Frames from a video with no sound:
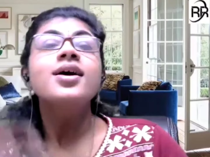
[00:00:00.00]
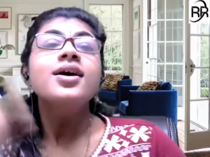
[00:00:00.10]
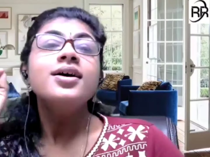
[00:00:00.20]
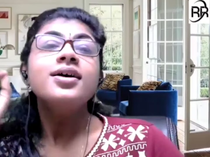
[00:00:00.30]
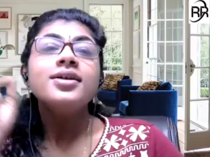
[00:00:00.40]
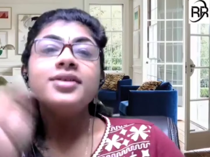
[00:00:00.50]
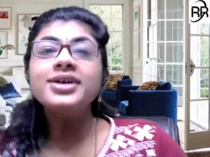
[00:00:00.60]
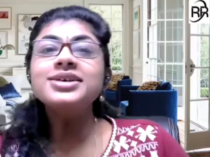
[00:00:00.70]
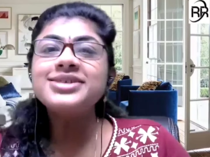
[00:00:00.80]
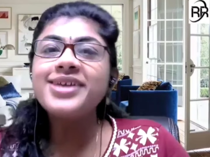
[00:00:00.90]
Dear
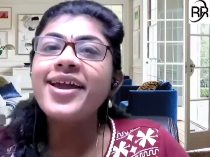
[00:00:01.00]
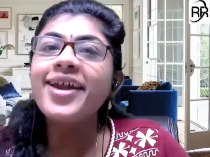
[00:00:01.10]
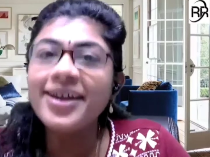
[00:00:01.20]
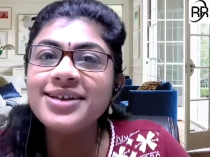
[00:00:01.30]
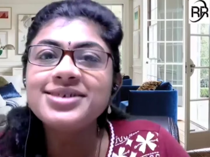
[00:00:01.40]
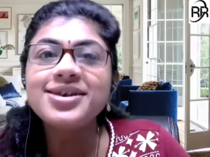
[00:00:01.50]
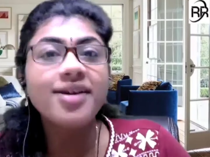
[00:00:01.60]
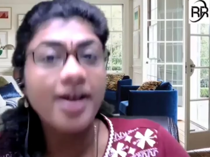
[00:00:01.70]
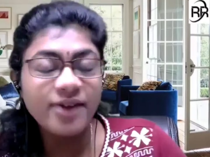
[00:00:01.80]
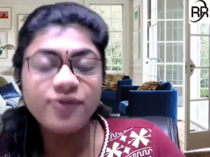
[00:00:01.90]
CA inter
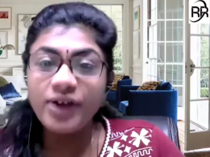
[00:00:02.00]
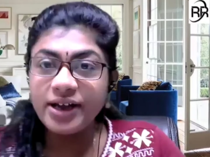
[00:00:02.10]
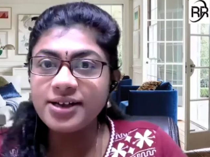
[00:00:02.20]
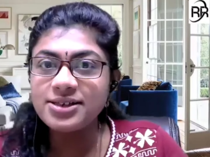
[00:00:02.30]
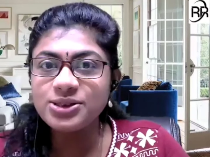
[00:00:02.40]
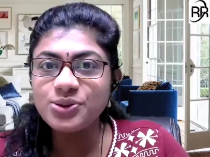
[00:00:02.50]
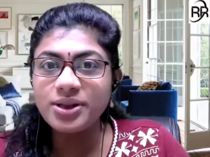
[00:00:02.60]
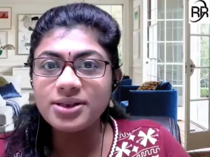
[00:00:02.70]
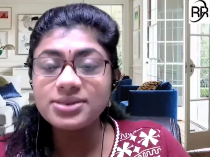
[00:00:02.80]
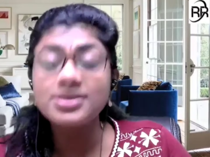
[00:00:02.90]
and final students,
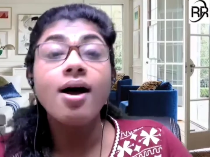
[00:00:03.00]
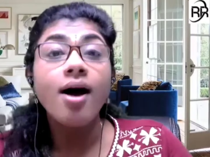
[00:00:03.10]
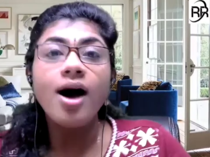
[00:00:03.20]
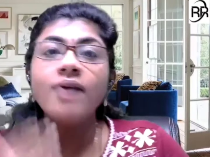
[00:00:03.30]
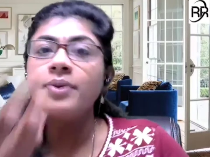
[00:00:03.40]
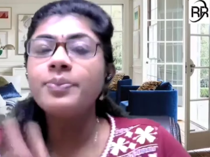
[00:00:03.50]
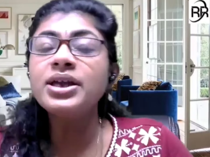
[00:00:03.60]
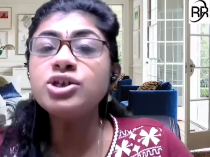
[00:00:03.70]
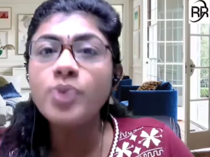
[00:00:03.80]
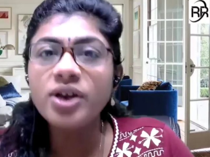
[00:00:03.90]
our May
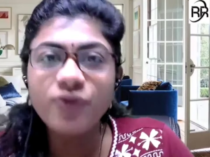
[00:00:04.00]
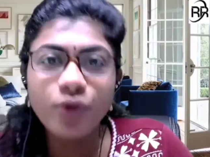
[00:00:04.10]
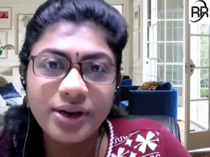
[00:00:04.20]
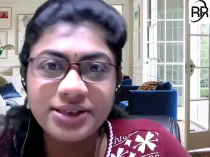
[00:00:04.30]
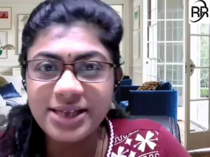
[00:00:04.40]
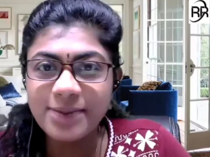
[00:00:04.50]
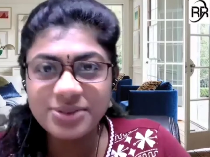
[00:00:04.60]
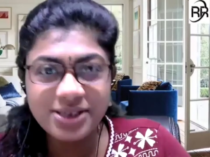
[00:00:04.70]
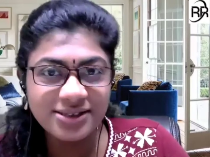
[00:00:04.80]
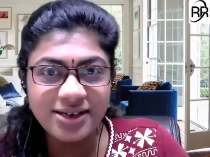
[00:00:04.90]
24 exams are
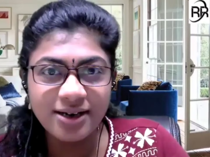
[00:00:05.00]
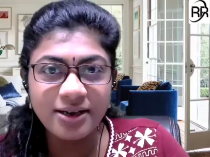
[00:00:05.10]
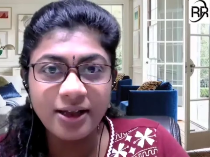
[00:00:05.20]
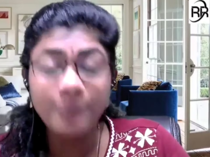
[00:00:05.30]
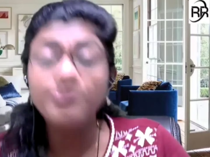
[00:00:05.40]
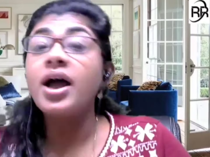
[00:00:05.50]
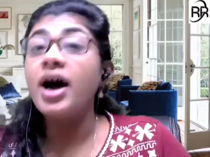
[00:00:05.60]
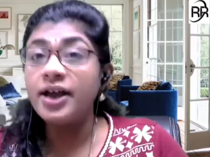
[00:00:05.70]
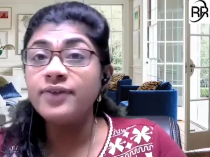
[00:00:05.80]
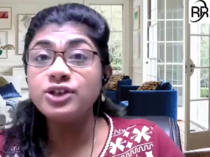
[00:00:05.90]
starting. I
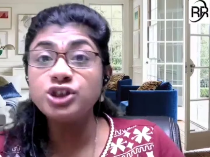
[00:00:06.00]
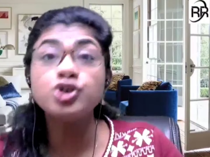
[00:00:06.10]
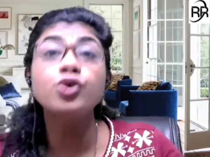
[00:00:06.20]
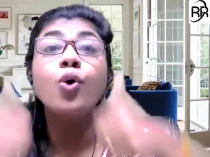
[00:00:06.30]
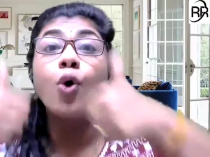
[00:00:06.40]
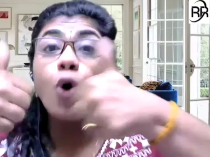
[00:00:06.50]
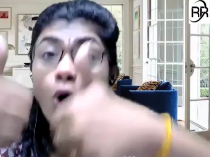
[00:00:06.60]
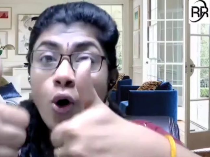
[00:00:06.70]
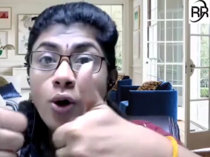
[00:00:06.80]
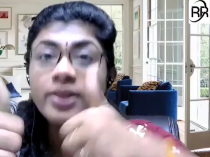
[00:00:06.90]
wish you all
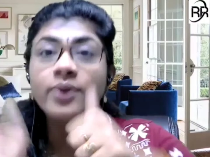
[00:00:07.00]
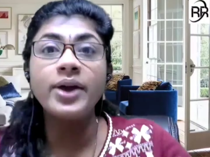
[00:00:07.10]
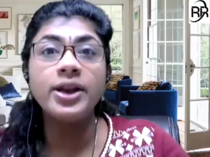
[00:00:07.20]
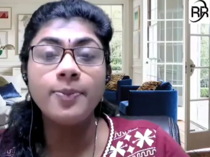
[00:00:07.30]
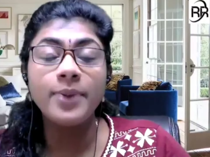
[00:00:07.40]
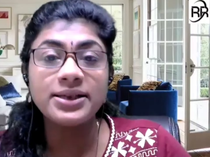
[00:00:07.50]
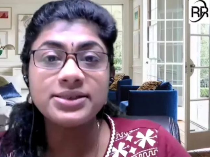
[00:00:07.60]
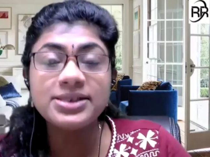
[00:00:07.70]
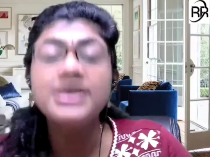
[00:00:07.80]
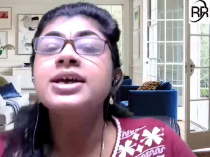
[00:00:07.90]
the very best.
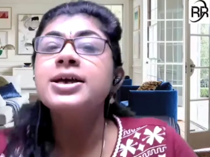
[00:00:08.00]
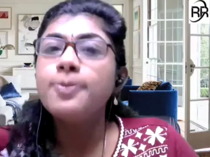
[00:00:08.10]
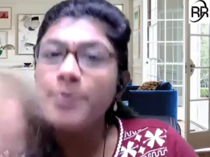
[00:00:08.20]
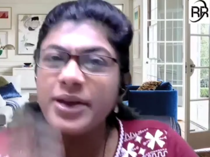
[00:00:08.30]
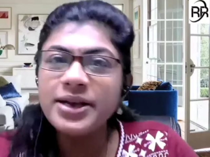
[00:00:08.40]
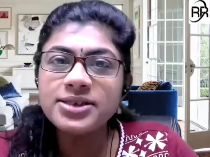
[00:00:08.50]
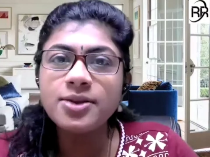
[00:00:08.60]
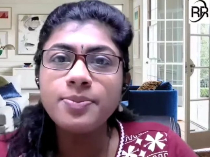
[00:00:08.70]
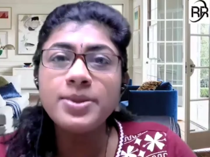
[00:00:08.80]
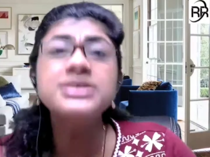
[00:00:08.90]
Be
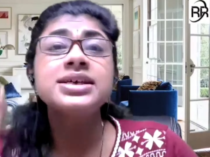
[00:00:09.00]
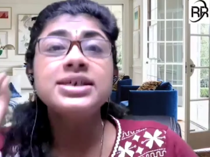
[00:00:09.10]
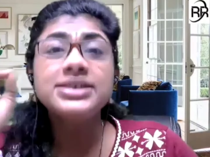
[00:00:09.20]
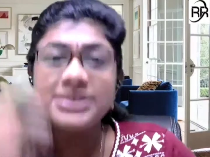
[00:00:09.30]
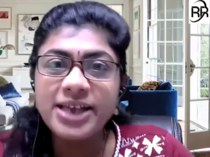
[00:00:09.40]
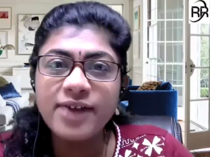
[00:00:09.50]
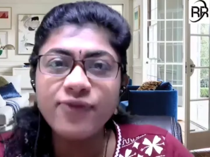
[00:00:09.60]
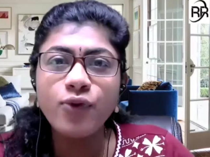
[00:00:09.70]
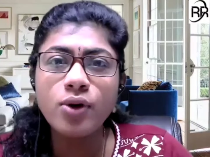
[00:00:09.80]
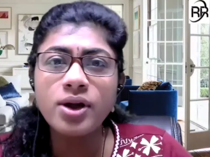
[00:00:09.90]
determined, stay
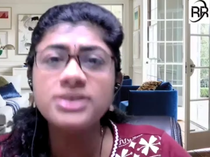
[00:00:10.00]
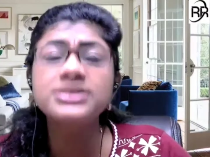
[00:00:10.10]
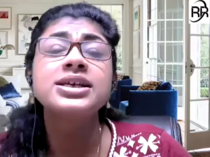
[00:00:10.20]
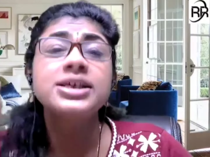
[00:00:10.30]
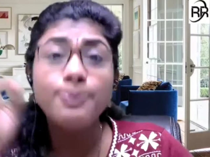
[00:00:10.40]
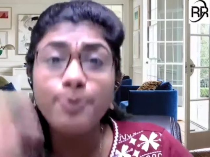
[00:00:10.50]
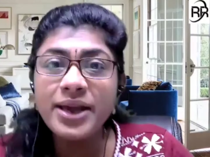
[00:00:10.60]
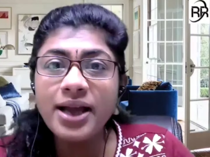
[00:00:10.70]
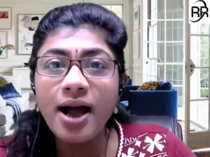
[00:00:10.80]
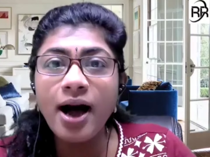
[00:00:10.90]
focused, be
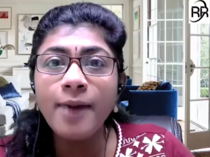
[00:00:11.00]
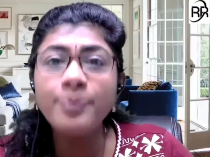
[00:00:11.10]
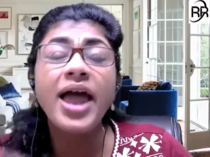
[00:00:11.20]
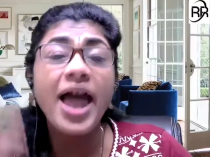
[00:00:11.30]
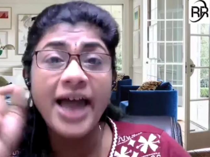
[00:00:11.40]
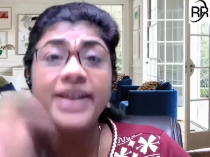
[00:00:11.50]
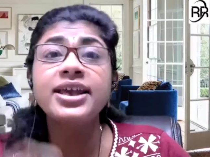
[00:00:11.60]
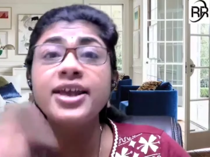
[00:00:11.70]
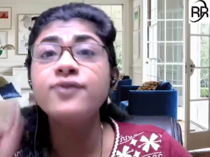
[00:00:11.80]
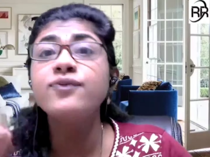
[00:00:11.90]
calm and
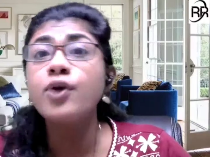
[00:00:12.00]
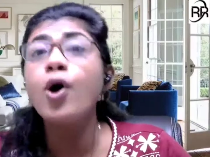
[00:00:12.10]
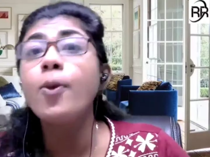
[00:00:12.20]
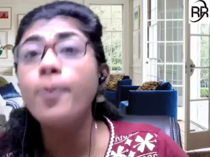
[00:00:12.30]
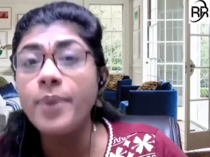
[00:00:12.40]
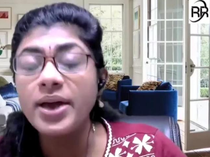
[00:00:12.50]
give your best.